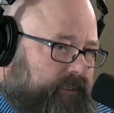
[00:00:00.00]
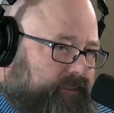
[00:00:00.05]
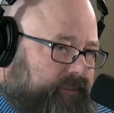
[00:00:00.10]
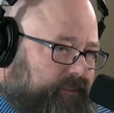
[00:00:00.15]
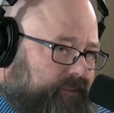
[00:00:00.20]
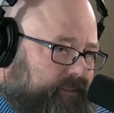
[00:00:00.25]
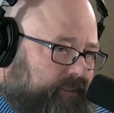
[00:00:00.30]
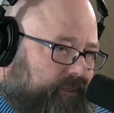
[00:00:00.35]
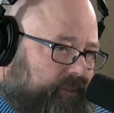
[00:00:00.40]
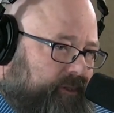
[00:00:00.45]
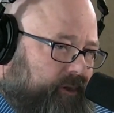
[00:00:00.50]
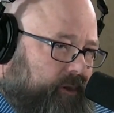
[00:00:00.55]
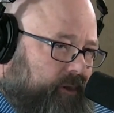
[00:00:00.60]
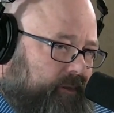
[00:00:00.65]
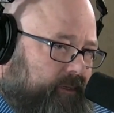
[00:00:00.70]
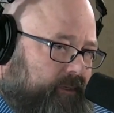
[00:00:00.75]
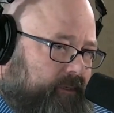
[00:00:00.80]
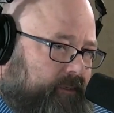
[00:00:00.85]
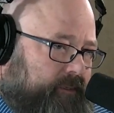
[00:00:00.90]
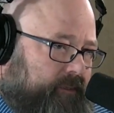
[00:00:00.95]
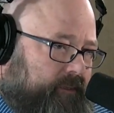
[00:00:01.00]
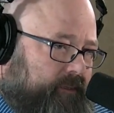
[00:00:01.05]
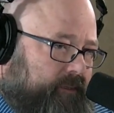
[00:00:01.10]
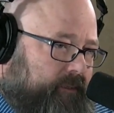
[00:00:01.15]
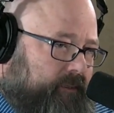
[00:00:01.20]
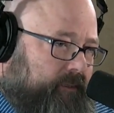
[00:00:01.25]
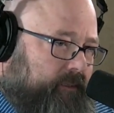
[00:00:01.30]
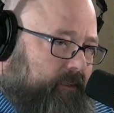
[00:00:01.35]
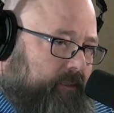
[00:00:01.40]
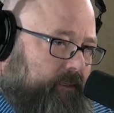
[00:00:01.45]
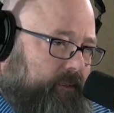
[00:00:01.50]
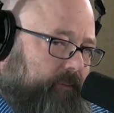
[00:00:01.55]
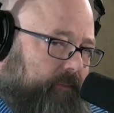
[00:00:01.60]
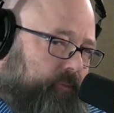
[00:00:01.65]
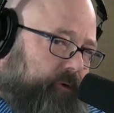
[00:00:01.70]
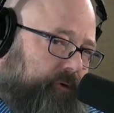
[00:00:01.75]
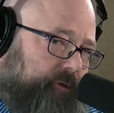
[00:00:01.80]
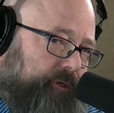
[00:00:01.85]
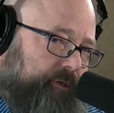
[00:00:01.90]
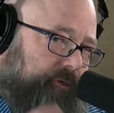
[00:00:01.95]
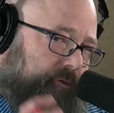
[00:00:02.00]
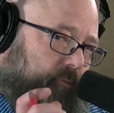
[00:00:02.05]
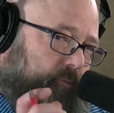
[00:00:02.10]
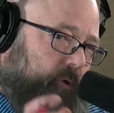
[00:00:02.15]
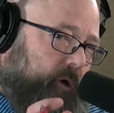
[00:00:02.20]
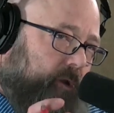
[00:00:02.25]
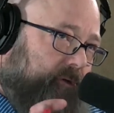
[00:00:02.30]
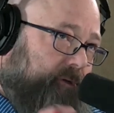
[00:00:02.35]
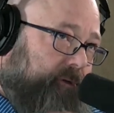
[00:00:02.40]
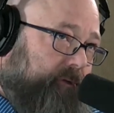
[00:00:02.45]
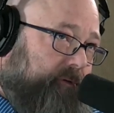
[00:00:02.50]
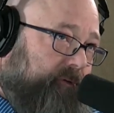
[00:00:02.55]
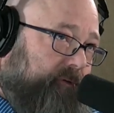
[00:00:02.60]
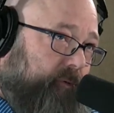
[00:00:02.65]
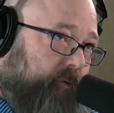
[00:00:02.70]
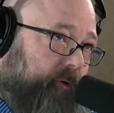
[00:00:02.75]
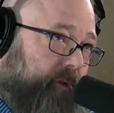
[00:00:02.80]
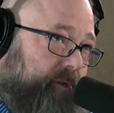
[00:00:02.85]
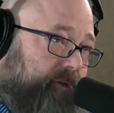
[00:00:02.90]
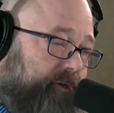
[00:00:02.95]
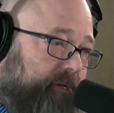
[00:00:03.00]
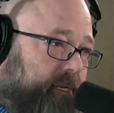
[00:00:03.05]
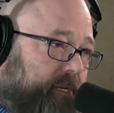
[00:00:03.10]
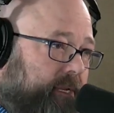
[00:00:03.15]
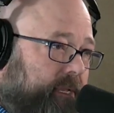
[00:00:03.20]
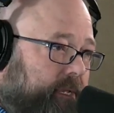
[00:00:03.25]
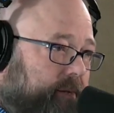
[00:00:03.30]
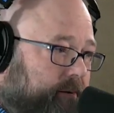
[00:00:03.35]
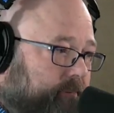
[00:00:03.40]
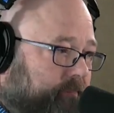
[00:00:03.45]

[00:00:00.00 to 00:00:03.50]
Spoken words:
Good to talk to you, and appreciate you watching this morning and checking out.